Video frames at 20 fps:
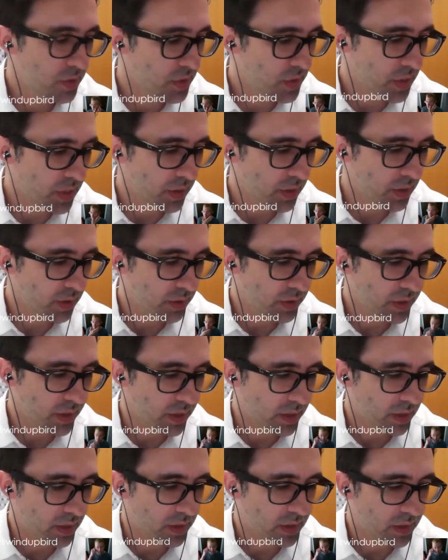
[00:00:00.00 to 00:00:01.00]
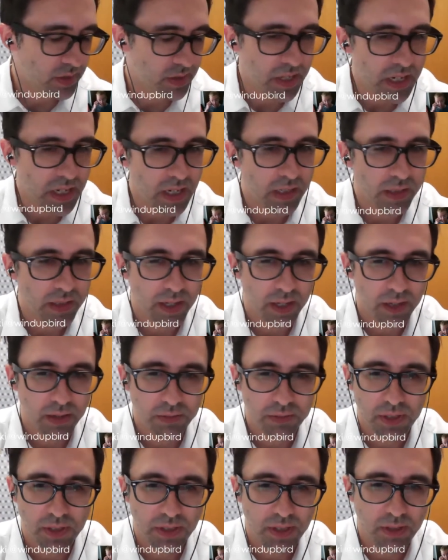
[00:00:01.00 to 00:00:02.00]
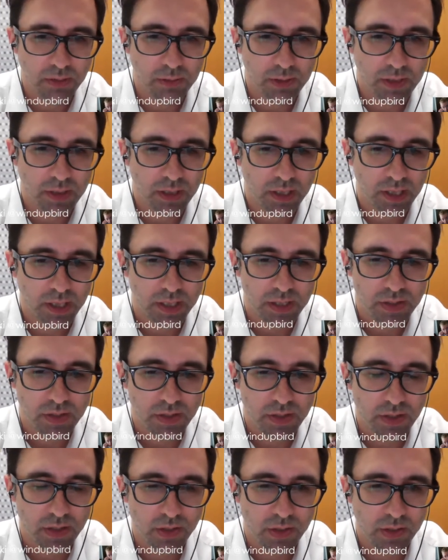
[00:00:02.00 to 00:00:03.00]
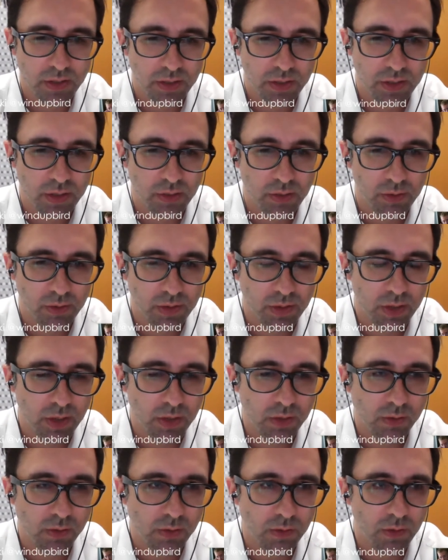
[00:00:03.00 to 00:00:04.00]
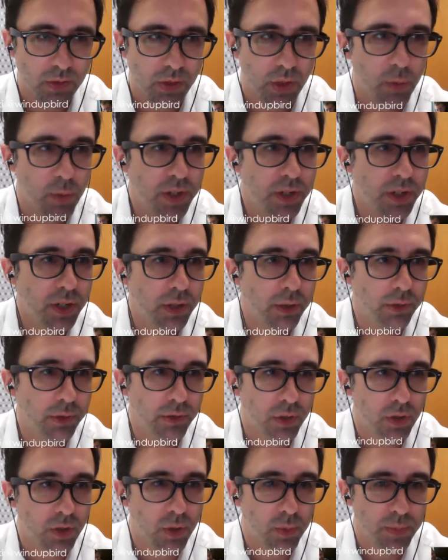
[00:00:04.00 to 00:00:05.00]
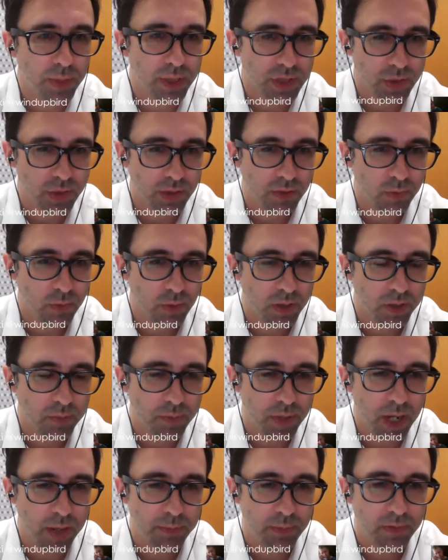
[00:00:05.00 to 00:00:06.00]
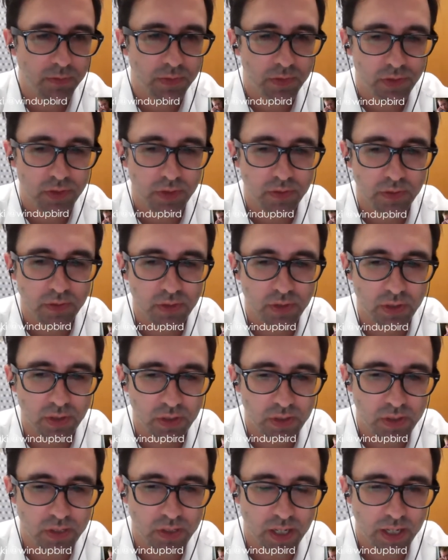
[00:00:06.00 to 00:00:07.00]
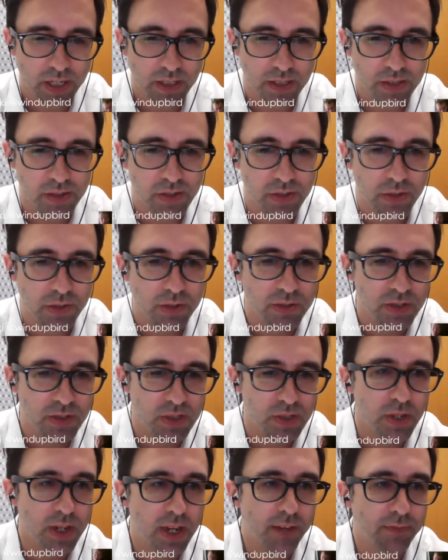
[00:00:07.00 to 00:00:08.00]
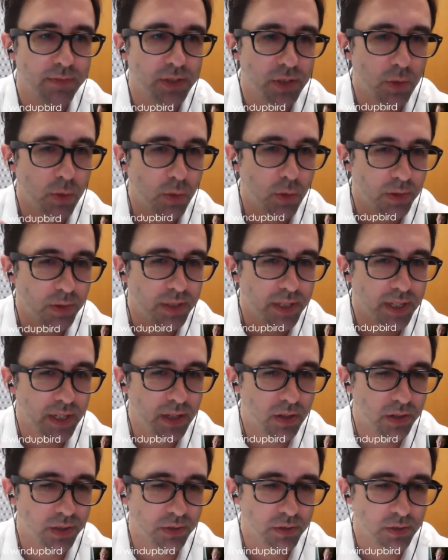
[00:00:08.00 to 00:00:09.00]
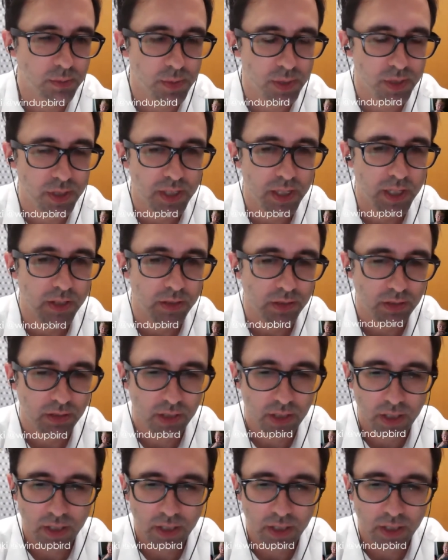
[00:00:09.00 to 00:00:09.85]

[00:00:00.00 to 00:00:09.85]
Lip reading: skill that is needed that I don't think they realize. No one knows the whole picture of what a map of a service looks like, and so you have to coordinate all the groups together.